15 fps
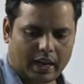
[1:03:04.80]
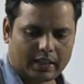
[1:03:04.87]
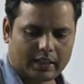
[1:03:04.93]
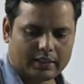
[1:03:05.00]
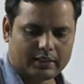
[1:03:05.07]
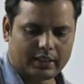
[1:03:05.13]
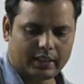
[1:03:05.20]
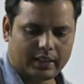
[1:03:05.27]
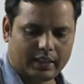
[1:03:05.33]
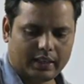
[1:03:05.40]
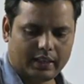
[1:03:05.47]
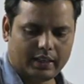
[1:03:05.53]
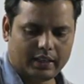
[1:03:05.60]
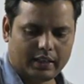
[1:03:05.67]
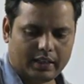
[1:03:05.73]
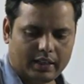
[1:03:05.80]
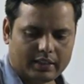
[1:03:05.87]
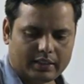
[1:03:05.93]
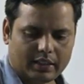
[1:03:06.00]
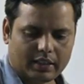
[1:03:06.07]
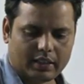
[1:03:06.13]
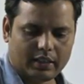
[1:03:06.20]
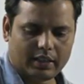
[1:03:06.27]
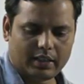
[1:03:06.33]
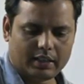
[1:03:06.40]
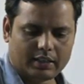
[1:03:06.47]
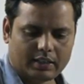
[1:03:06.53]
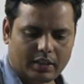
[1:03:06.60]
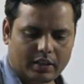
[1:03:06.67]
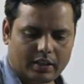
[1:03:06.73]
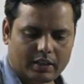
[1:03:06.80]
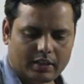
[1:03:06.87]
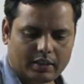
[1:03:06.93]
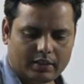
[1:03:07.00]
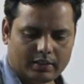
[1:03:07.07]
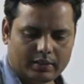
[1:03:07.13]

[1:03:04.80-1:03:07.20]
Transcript: and the second is early historic.